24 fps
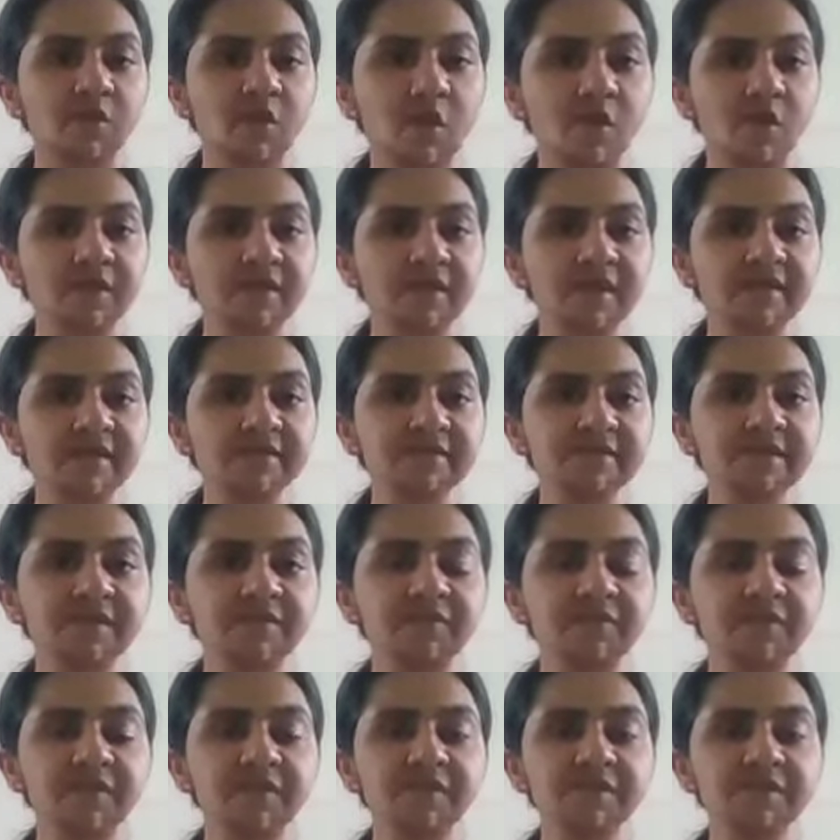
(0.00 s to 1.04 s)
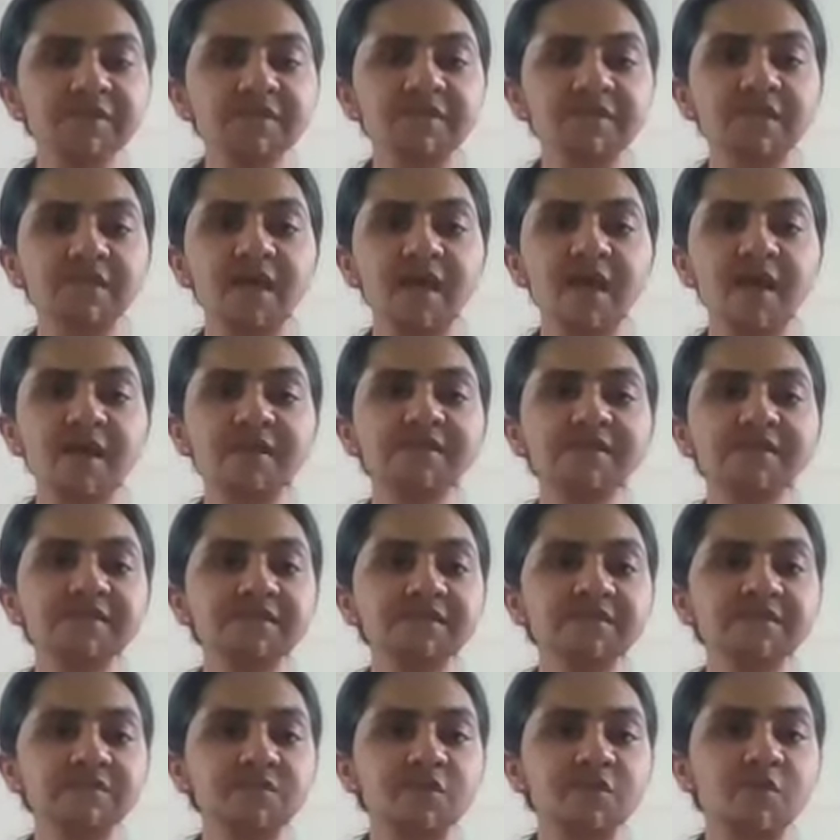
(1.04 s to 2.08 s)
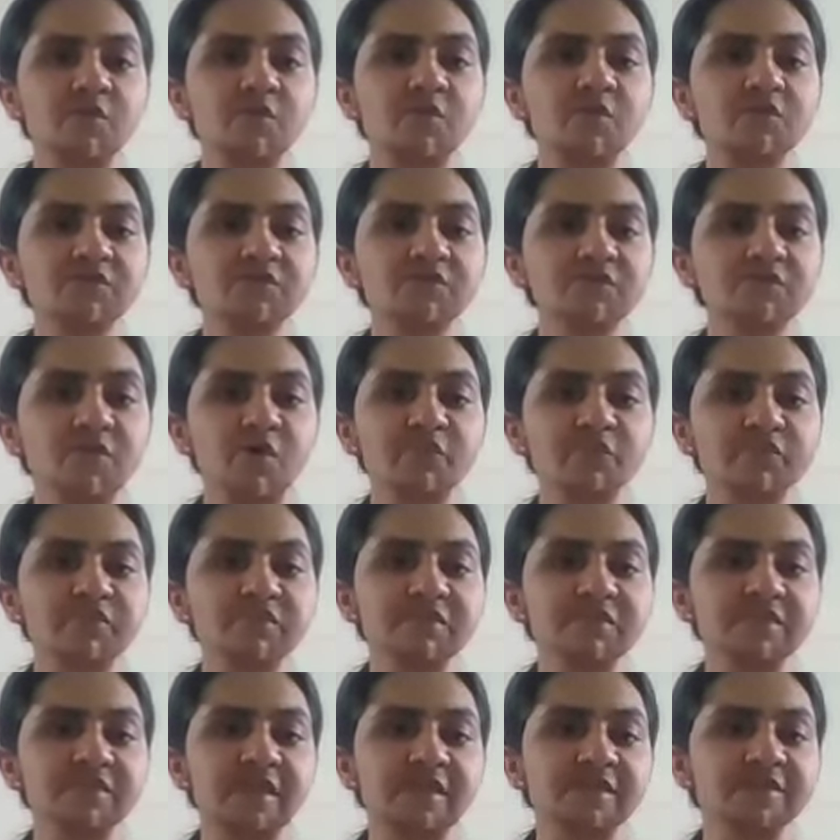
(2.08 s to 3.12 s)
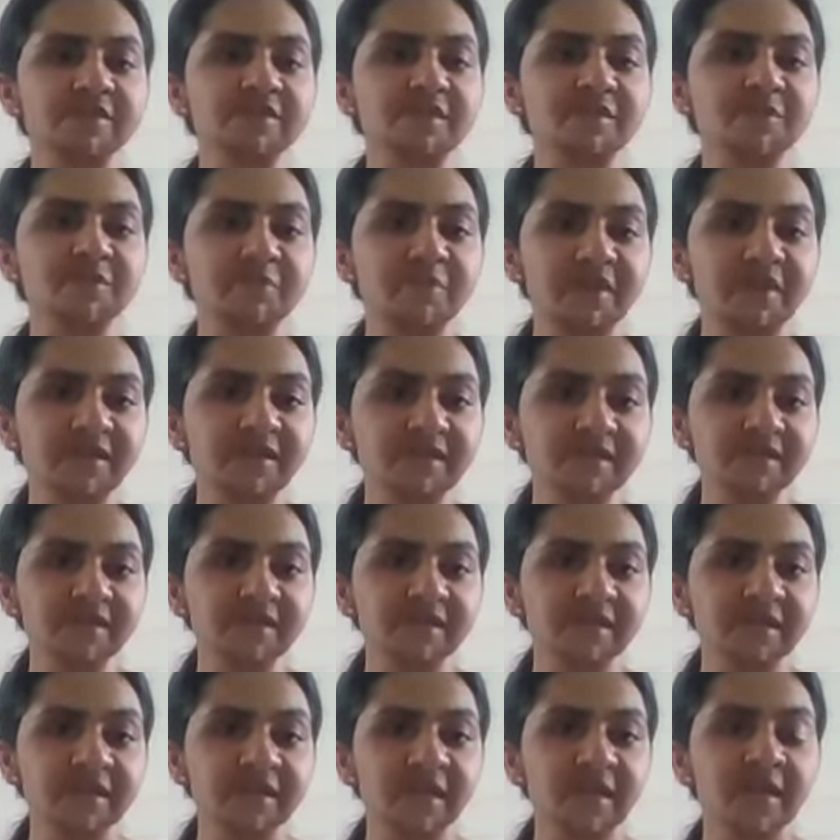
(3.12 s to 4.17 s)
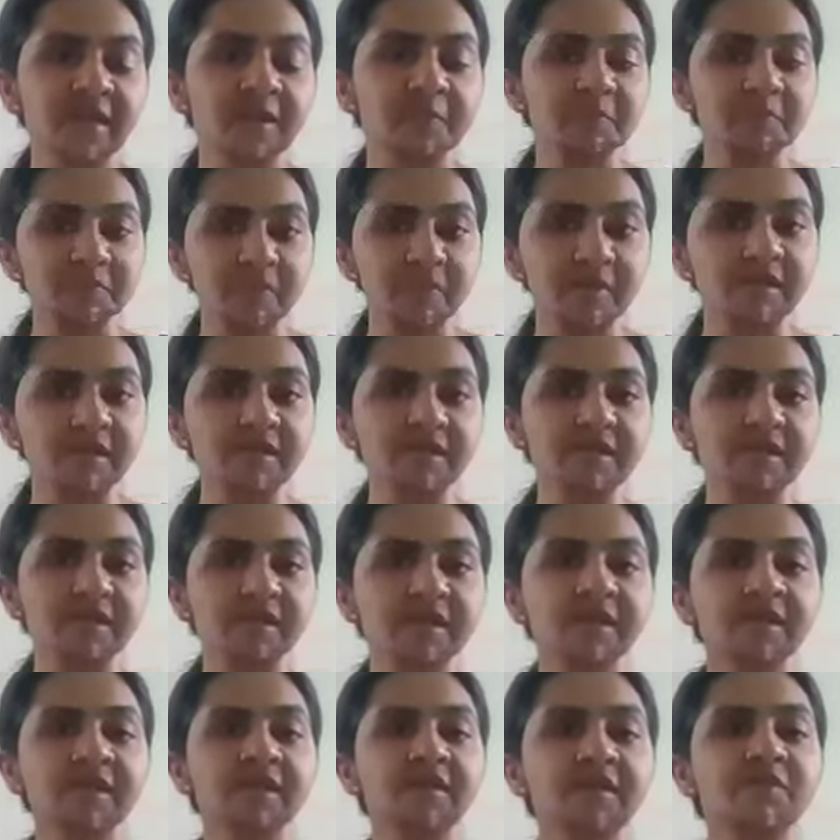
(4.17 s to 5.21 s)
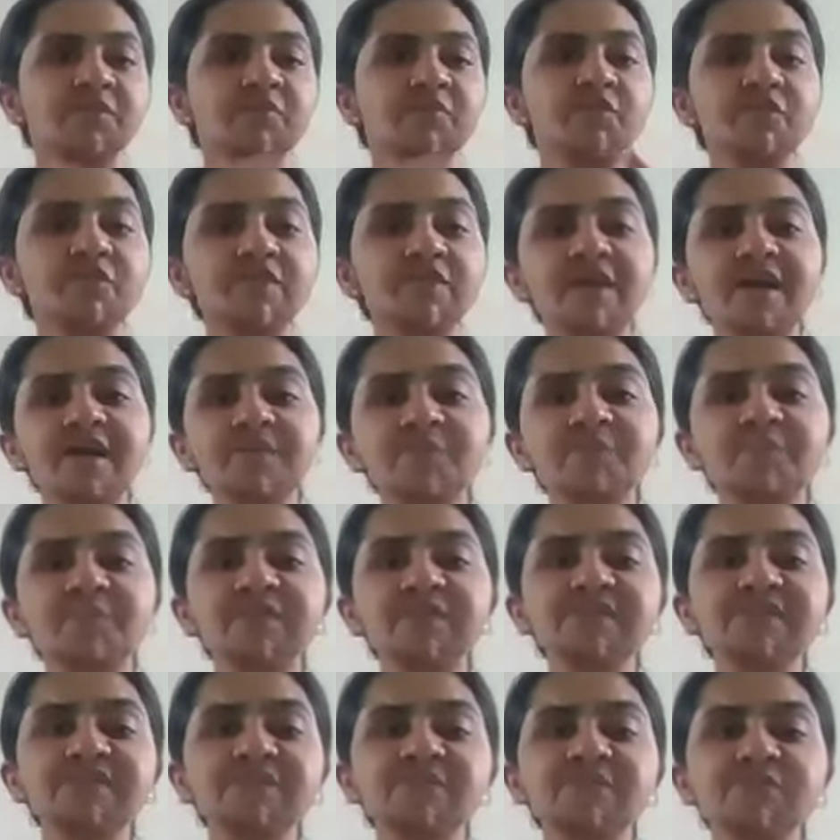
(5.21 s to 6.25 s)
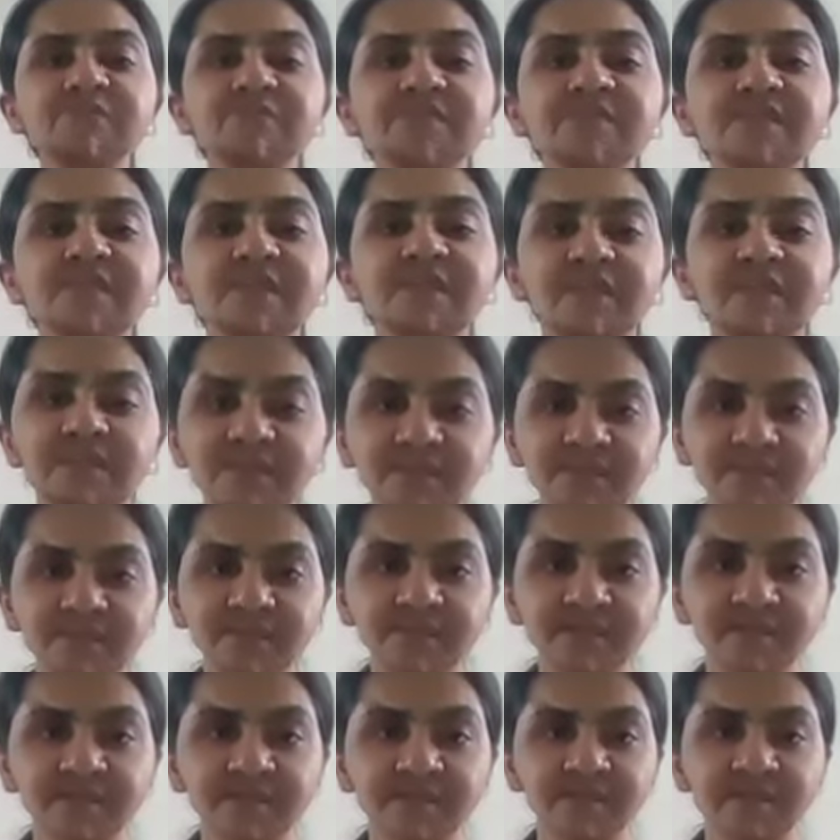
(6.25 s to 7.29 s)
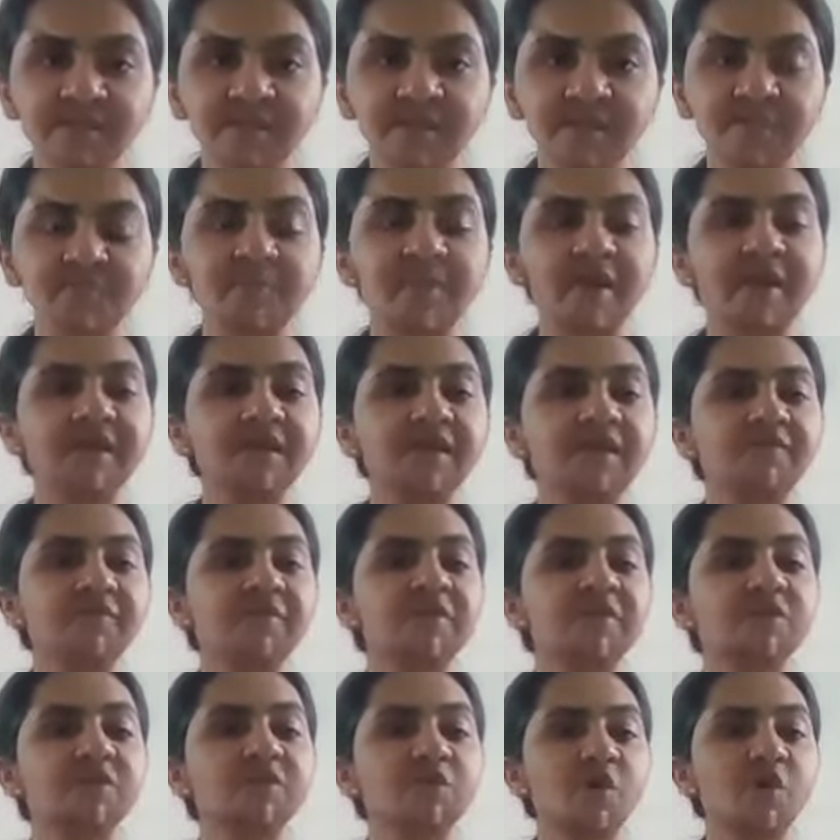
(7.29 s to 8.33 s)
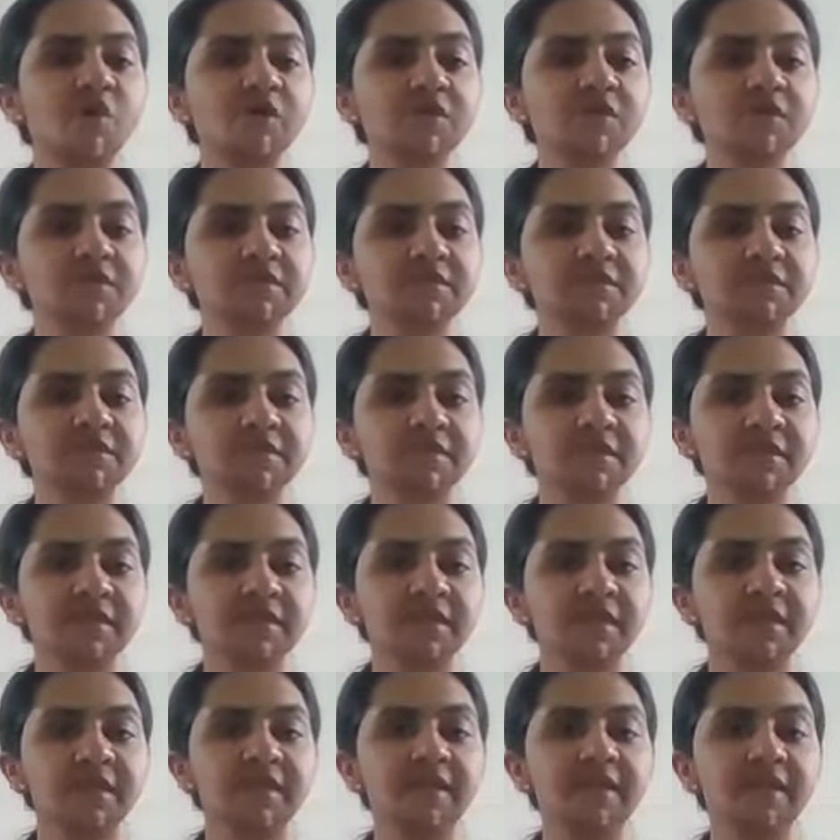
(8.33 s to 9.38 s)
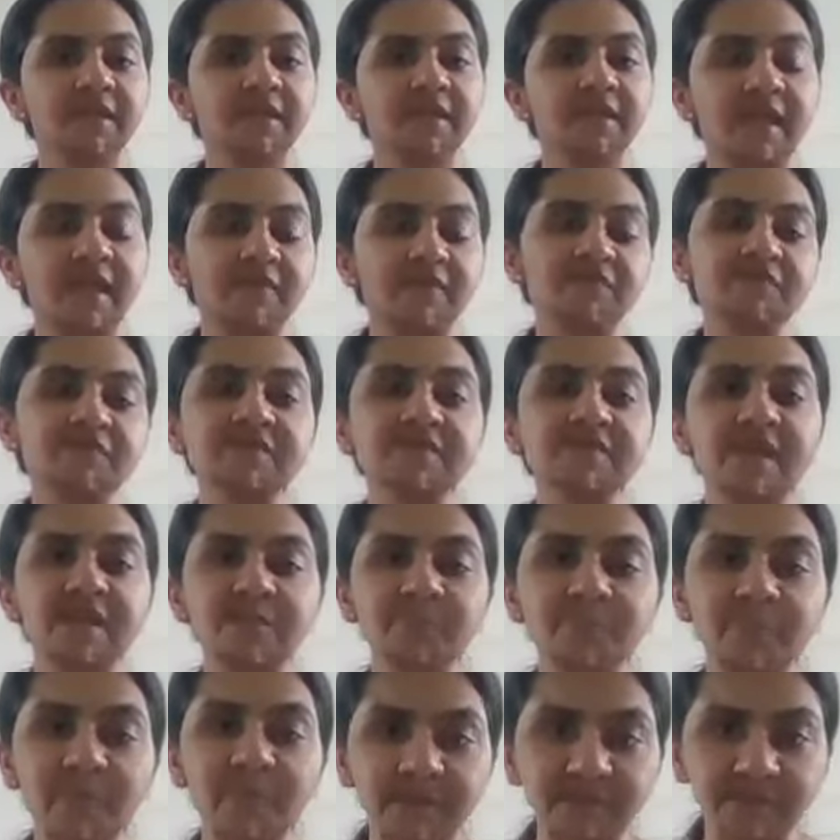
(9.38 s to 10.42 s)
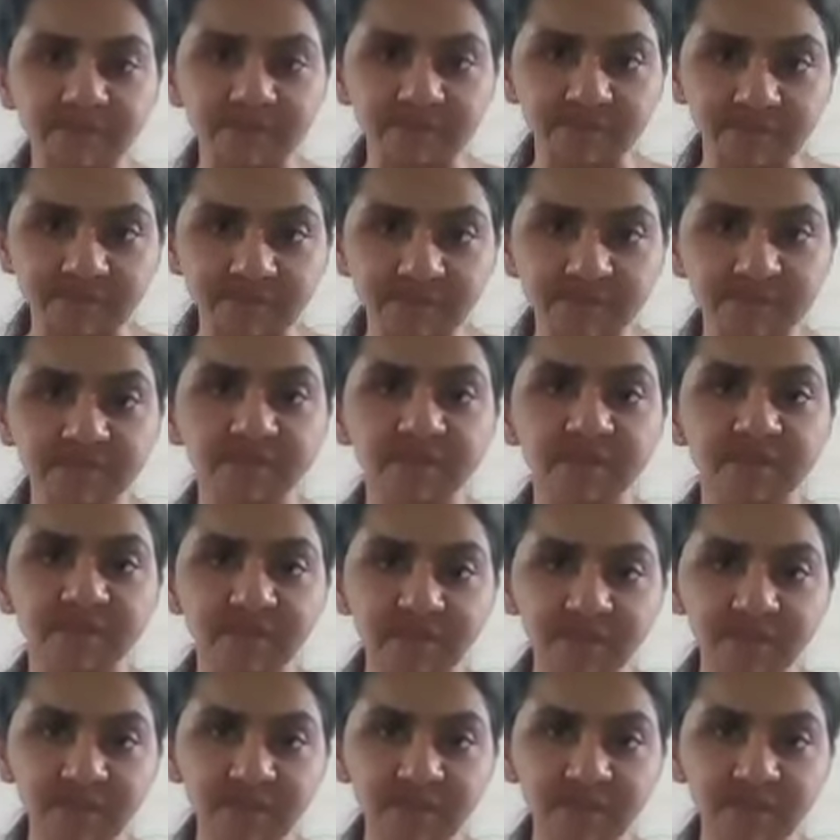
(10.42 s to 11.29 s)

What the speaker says: God has given us nice, slow, soft, gentle breath, but we are misusing it by our wrong lifestyle patterns.